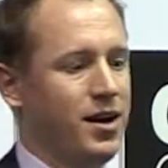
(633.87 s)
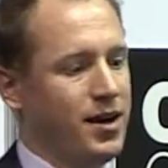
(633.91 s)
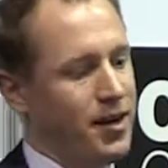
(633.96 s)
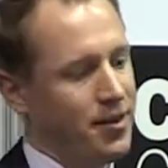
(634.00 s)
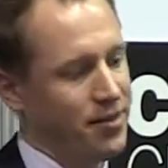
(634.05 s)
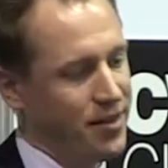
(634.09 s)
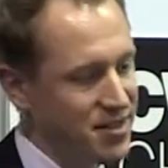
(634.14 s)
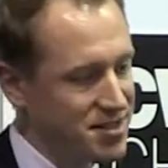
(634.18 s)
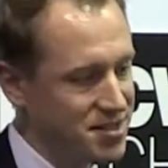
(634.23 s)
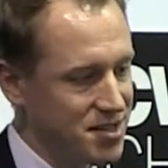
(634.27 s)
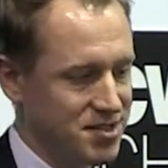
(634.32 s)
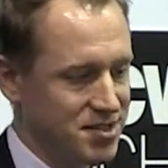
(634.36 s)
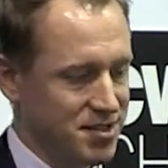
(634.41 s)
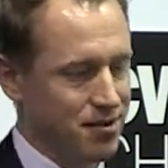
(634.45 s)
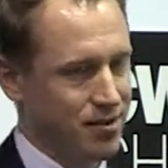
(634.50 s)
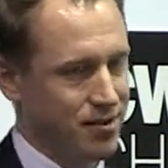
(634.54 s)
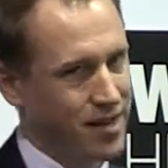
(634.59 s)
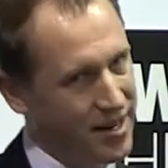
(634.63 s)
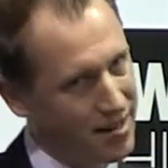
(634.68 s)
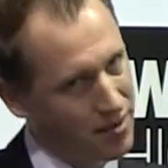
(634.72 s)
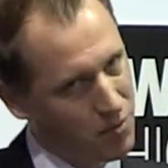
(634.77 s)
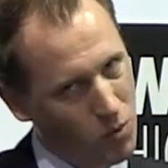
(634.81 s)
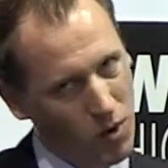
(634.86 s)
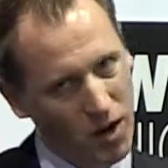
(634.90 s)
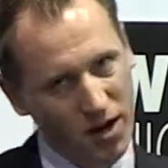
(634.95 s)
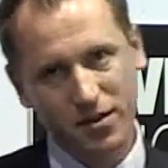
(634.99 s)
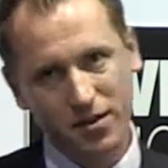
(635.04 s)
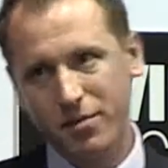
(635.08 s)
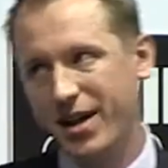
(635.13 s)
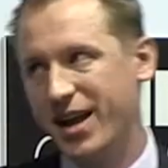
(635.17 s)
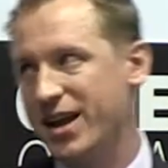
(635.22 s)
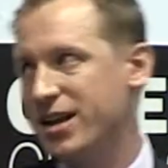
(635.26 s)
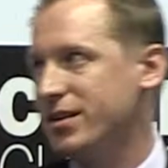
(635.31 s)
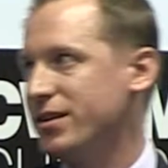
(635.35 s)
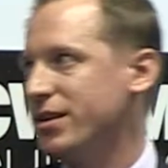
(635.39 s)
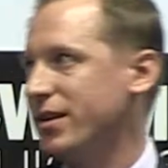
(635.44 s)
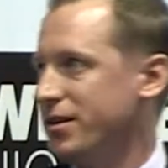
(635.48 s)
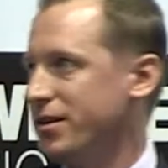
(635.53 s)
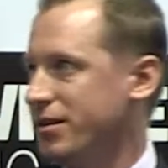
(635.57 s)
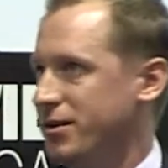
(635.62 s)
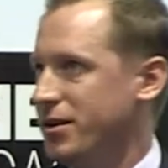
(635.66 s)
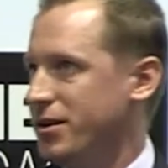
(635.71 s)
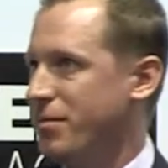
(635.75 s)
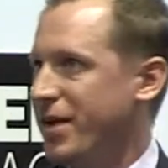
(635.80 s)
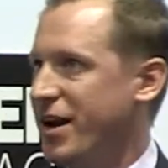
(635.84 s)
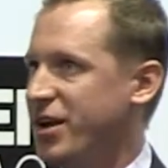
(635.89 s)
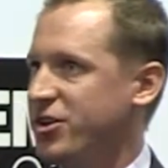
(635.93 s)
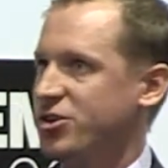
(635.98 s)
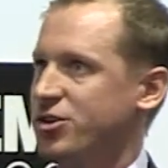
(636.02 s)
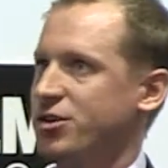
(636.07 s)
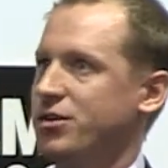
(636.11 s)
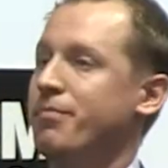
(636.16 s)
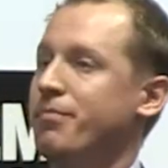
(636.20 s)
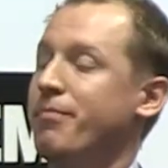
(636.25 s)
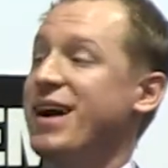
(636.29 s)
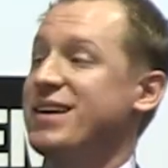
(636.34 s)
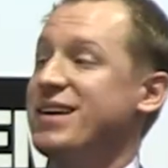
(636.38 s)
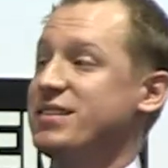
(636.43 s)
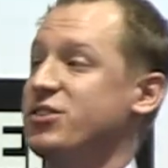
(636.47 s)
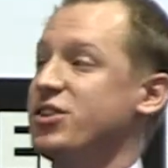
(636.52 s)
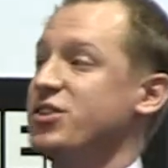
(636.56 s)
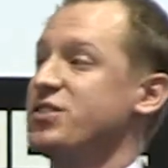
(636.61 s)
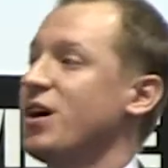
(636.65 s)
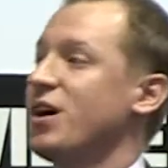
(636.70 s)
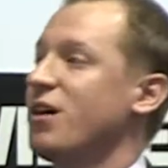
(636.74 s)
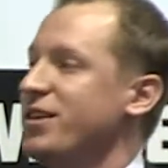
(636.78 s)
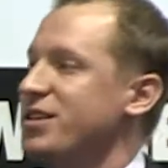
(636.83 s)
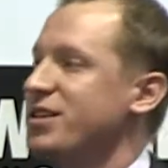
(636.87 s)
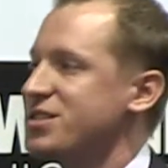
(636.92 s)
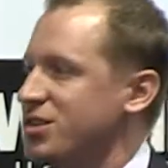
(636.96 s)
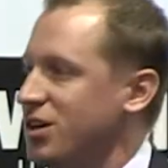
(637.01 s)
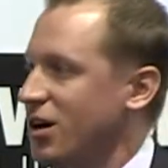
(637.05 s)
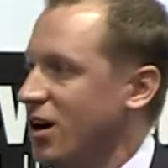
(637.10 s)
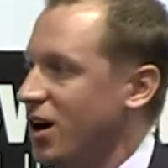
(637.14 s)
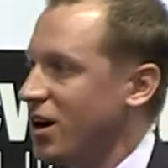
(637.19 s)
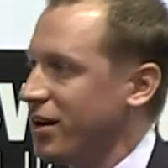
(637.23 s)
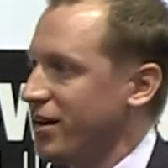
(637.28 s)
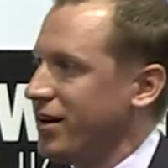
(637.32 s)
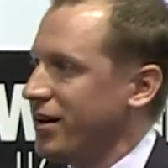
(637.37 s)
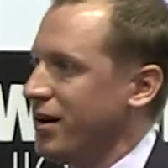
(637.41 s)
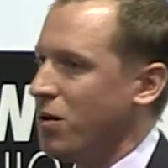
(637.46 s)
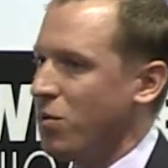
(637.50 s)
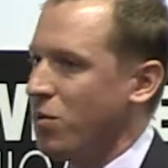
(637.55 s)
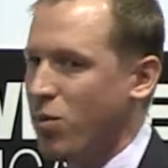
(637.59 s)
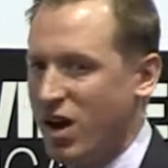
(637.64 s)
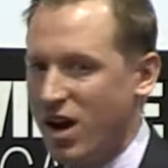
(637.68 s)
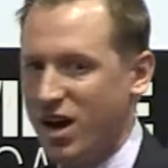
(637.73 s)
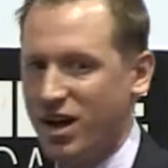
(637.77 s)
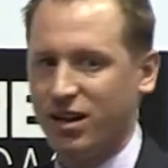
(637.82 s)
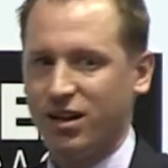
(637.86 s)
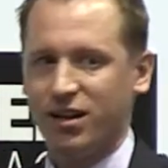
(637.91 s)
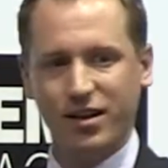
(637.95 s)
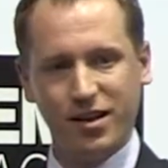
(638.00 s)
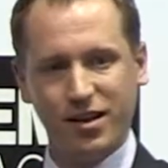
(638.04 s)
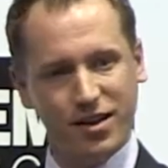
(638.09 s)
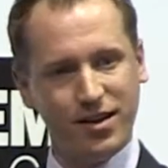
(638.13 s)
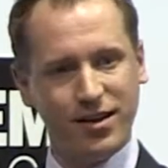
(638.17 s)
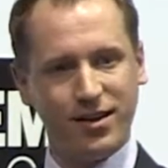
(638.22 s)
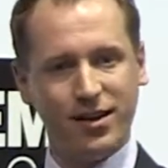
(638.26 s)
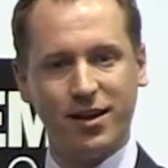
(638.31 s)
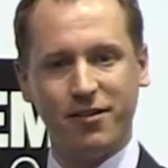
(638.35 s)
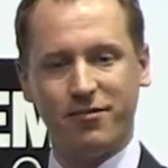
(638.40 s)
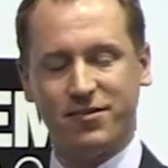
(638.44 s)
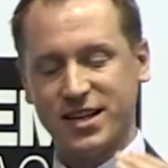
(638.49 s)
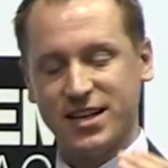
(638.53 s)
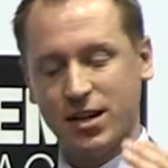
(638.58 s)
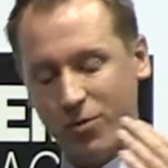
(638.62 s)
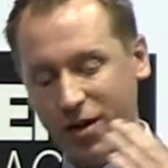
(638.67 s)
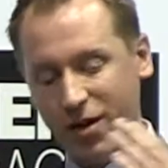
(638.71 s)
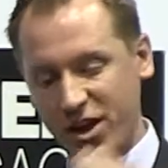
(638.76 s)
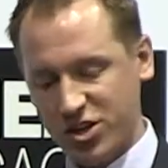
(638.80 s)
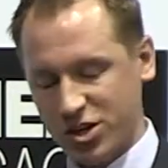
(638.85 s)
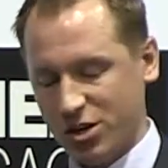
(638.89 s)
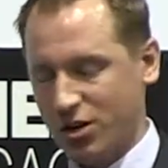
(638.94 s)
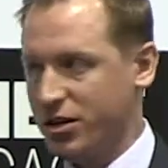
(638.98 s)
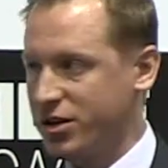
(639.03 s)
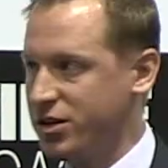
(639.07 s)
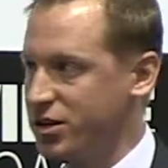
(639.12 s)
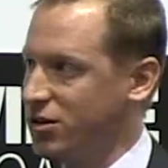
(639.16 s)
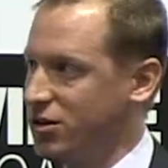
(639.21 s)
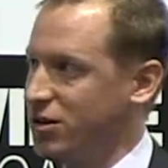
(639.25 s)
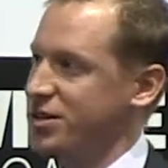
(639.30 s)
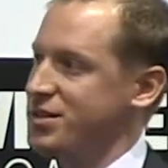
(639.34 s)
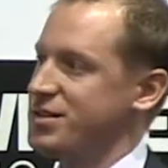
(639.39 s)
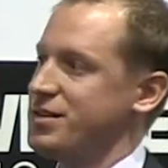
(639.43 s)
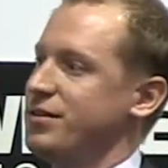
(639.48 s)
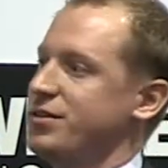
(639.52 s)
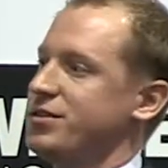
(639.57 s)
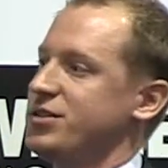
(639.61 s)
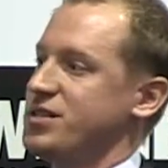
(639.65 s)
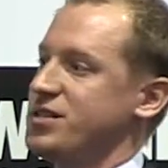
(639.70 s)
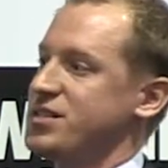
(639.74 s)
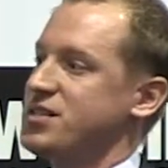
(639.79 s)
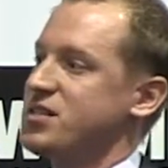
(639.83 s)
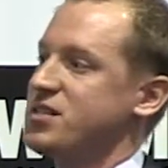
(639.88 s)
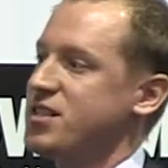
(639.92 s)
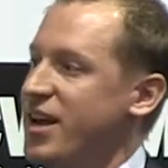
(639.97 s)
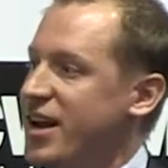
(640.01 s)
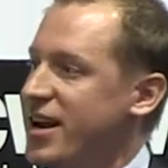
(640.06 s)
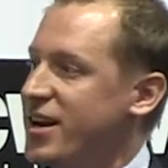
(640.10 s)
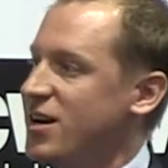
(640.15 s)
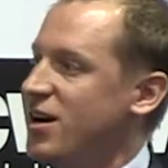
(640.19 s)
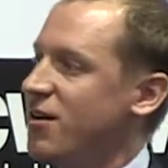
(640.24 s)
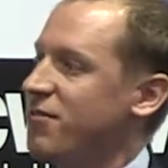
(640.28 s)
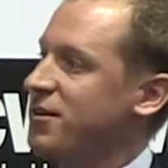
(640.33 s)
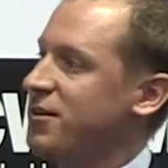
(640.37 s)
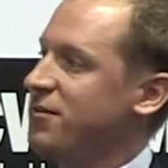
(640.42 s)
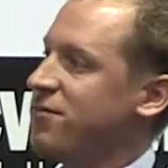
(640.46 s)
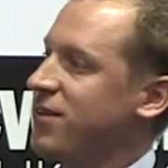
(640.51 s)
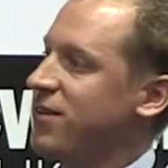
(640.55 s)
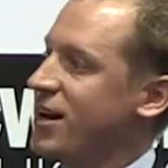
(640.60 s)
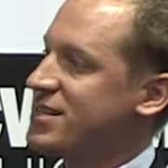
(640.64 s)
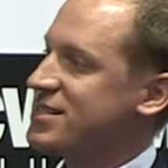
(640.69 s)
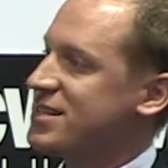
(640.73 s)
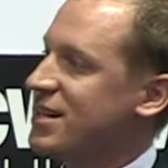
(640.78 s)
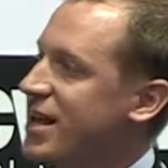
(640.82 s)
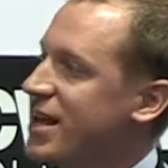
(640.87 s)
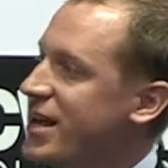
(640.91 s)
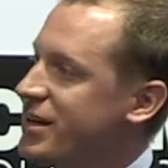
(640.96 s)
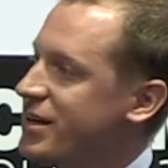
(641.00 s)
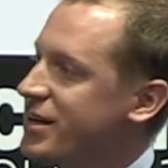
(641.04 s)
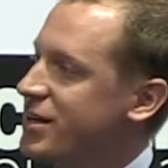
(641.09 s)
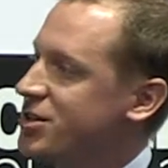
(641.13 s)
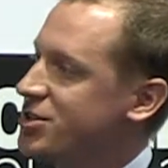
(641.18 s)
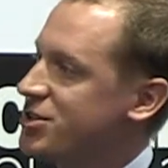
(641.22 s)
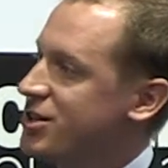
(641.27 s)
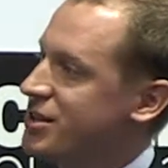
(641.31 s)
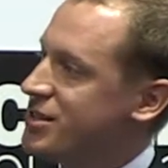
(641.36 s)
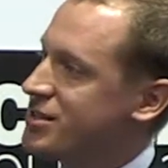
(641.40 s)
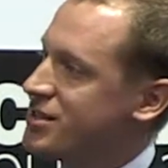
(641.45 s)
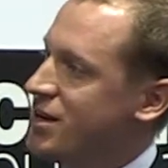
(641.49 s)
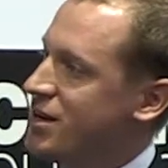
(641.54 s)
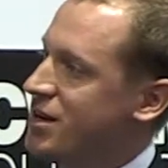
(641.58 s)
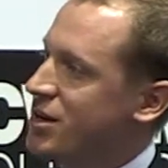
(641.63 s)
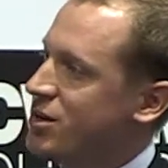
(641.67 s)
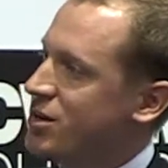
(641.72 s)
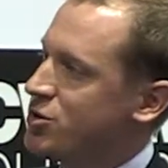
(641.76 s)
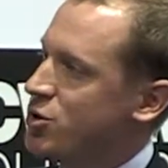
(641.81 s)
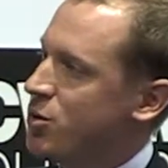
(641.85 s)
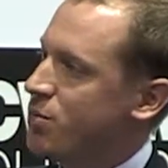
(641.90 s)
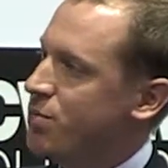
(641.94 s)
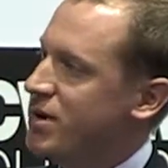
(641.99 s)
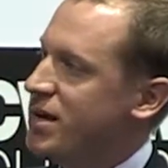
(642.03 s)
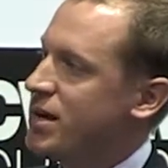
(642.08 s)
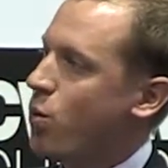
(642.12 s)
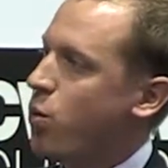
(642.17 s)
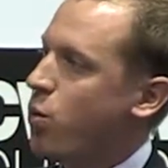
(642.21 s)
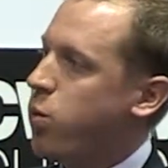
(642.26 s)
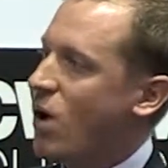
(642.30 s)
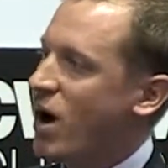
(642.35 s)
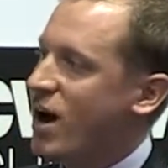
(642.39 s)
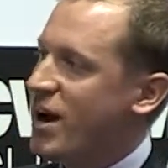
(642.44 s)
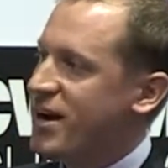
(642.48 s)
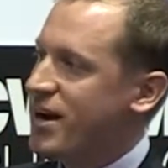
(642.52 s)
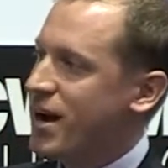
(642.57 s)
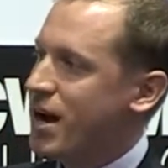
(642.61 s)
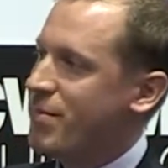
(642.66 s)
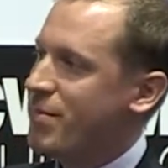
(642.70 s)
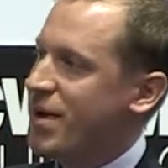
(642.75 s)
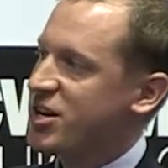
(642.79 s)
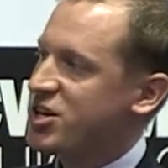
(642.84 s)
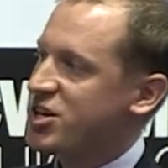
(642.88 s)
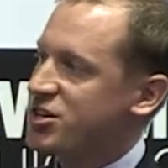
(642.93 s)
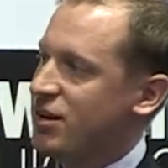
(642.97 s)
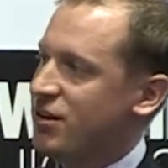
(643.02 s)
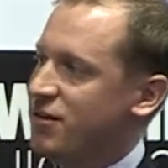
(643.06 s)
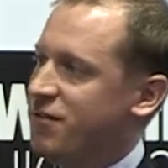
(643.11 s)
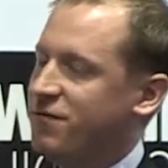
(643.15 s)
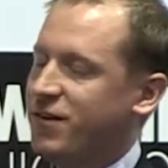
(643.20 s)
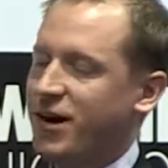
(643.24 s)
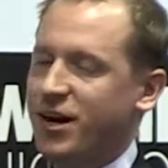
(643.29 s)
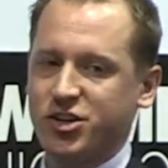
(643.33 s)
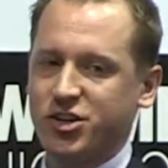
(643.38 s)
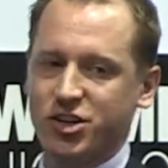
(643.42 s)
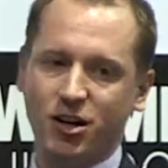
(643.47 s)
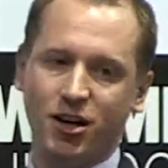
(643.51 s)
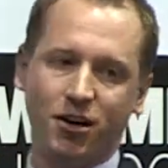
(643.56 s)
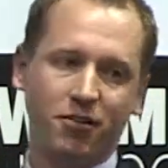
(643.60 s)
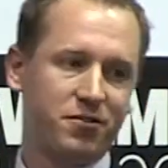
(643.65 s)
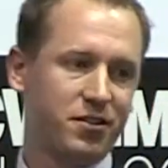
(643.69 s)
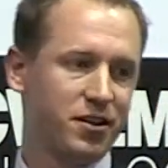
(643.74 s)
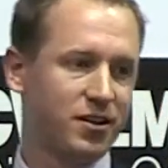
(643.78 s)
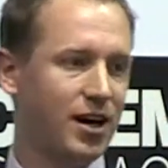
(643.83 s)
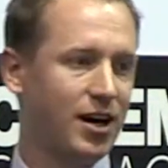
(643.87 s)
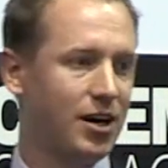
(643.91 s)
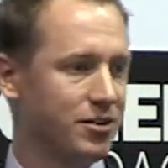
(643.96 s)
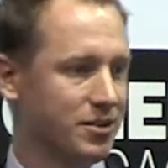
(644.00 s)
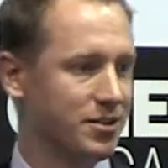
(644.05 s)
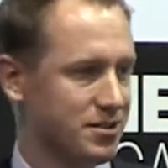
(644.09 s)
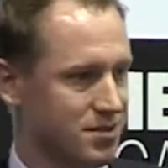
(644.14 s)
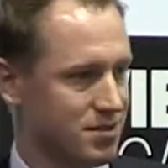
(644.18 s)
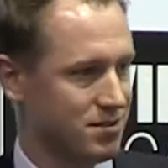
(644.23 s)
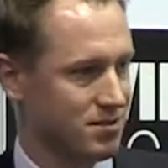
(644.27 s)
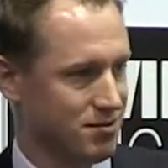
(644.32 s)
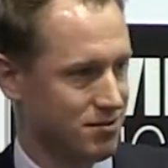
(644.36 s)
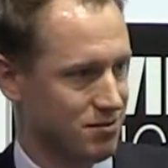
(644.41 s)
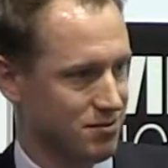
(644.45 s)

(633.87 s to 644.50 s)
And this is like one of the major messages of this talk. Well, if saturation occurs, just think of the flux linkages to be a one-dimensional function of the currents.